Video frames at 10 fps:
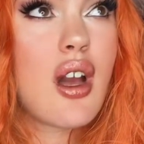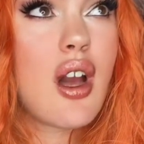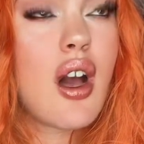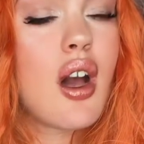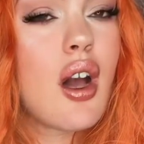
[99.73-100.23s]

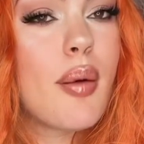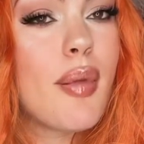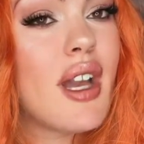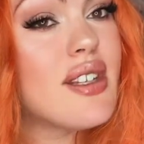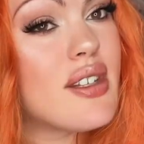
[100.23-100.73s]

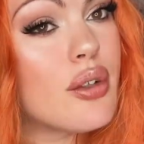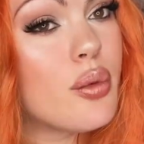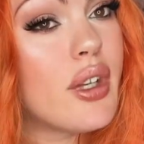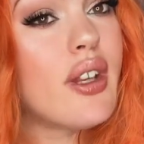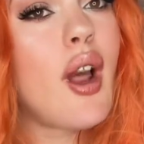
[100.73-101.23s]
I did
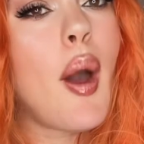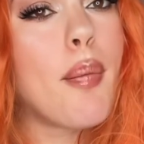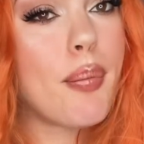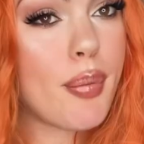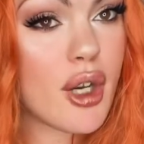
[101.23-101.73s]
read
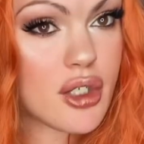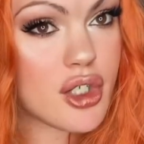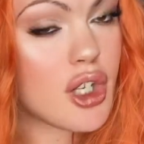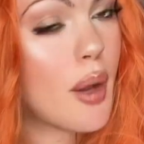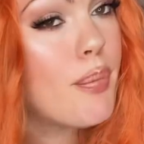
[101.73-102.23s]

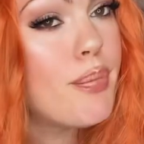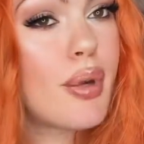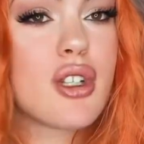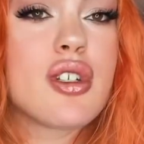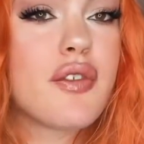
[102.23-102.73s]
a
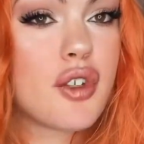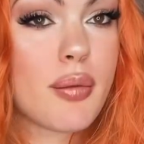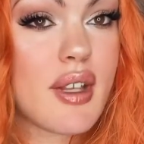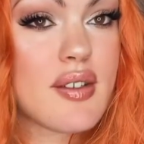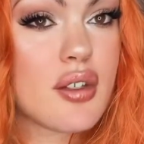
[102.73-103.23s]
bunch of your
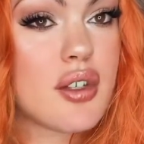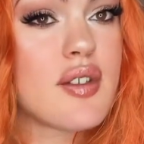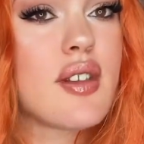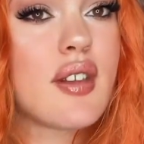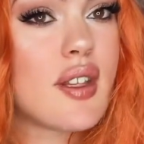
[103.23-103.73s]

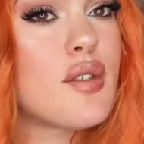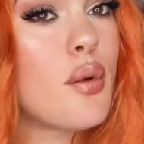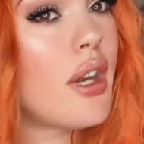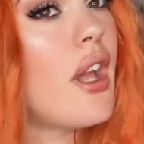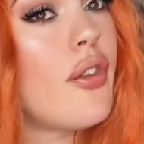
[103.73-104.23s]
messages, and that's
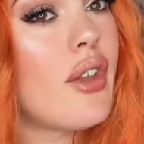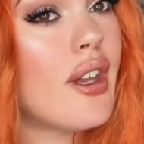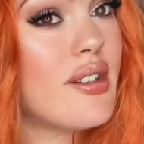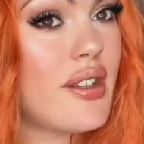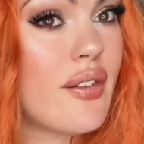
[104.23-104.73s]
where I got the
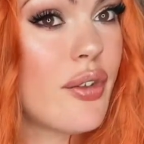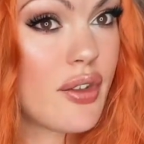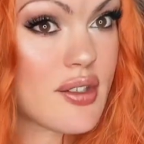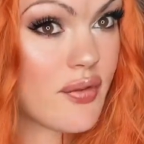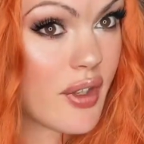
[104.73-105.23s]
idea for
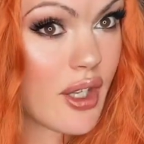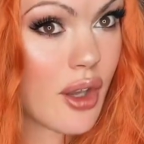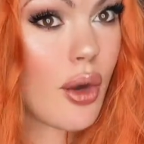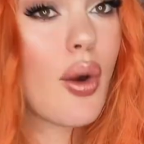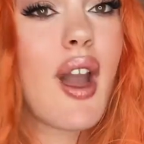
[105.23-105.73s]
this
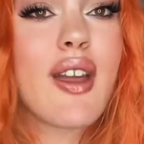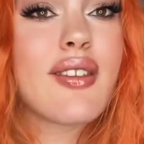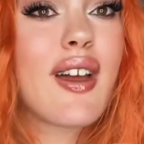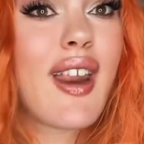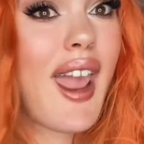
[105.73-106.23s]
video. I
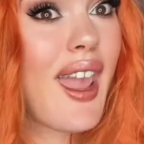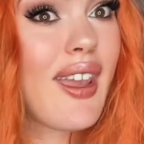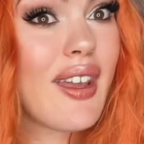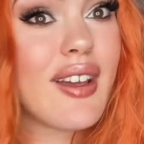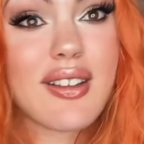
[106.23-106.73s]
thought,
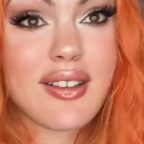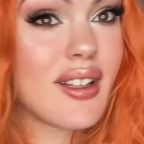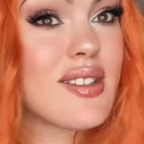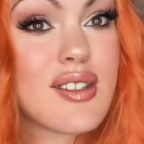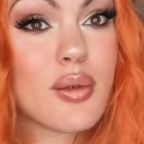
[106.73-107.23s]
hey,
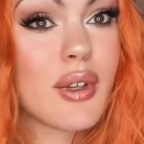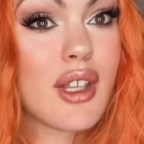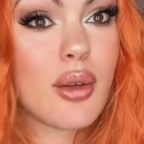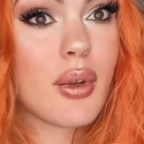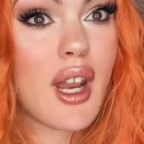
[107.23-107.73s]
let's do a
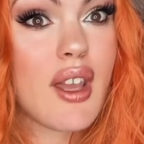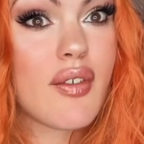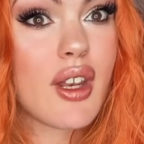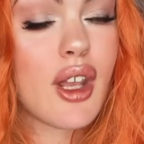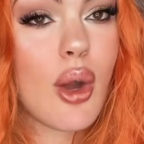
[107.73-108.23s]
Q&A
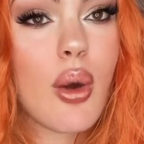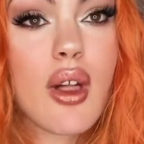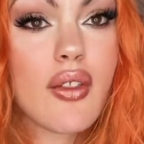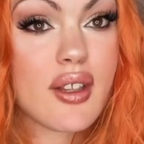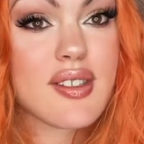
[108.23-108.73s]
video.
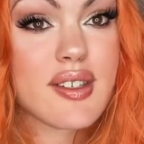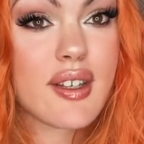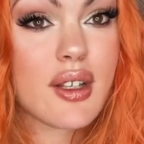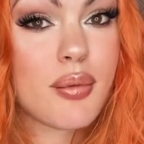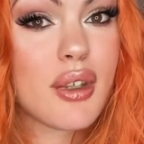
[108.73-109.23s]
That's
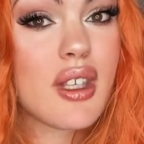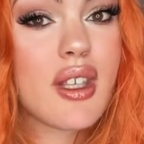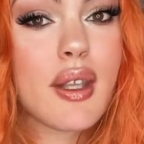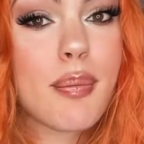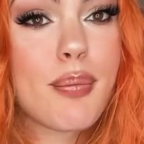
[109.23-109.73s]
gonna
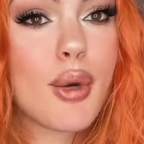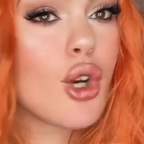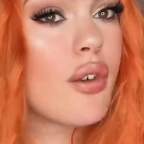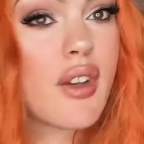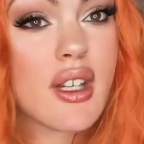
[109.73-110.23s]
be
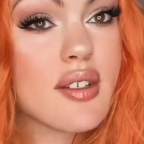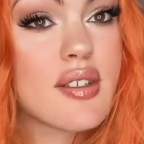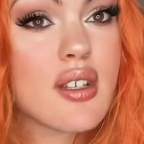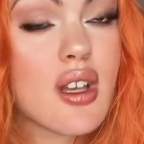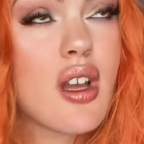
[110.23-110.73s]
perfect.